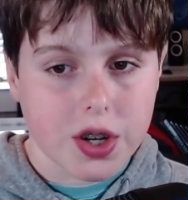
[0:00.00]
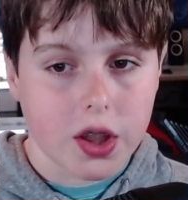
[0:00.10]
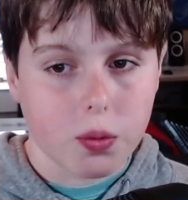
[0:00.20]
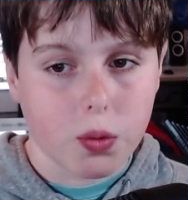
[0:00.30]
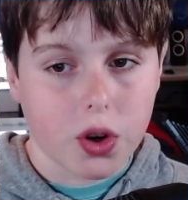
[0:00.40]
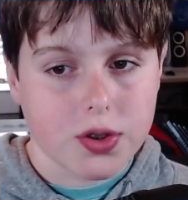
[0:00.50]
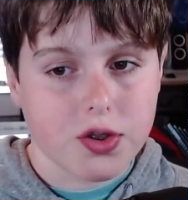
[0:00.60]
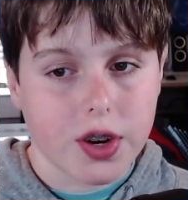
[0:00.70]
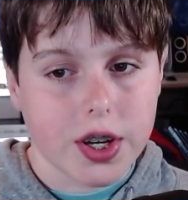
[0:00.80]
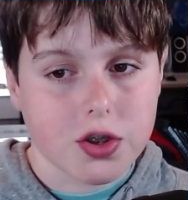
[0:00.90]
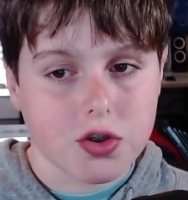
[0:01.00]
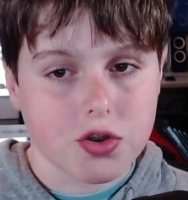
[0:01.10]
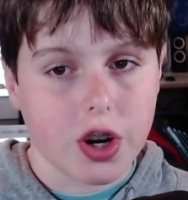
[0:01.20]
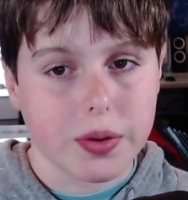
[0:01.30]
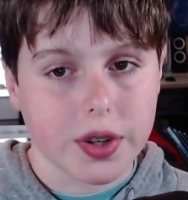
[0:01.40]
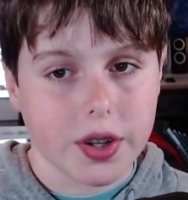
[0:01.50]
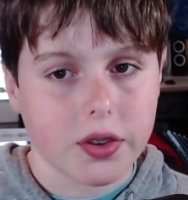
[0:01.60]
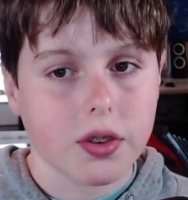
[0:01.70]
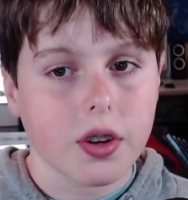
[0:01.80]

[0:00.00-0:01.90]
and the world's greatest dramatist.